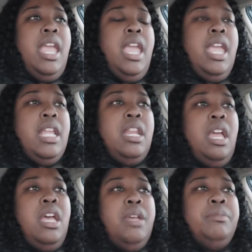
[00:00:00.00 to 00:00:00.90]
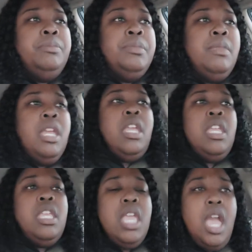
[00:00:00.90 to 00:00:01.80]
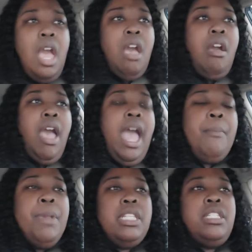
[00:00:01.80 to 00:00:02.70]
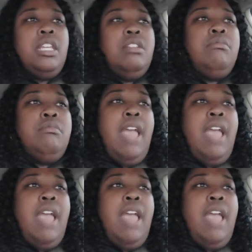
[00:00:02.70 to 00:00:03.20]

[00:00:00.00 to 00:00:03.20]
and um, y'all, I must have.